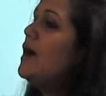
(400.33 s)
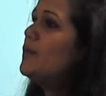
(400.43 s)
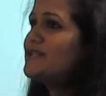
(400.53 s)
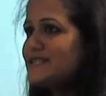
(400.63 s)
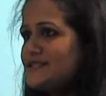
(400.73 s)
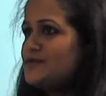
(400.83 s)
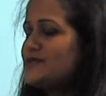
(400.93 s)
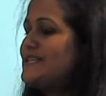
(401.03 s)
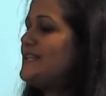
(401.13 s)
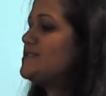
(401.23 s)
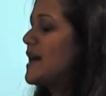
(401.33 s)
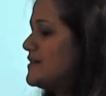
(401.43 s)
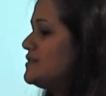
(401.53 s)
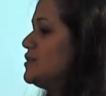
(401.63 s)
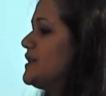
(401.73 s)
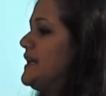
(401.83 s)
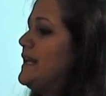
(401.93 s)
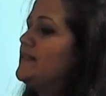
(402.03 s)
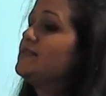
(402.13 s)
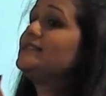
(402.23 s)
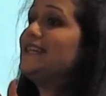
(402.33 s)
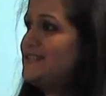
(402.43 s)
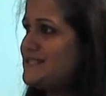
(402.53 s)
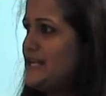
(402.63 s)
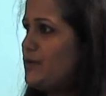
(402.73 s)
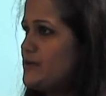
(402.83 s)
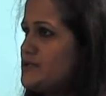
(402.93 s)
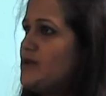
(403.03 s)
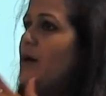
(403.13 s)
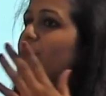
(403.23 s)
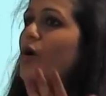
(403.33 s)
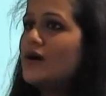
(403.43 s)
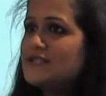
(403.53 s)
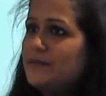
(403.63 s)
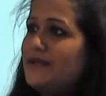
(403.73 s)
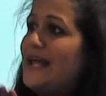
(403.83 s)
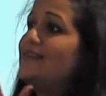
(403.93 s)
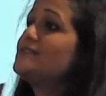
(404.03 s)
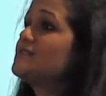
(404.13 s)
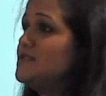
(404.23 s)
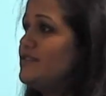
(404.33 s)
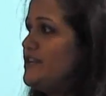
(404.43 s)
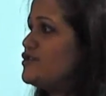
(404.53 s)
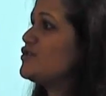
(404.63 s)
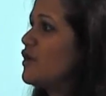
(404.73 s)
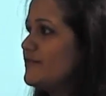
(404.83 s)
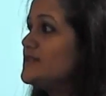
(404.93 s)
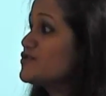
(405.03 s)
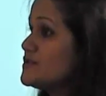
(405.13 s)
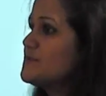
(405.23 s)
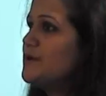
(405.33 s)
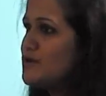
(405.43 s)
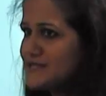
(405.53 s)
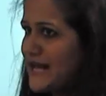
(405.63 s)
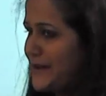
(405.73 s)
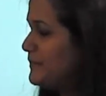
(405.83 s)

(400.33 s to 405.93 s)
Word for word: What he did was he started looking at the DNA sequence proximal and distal region of this CRISPR loci.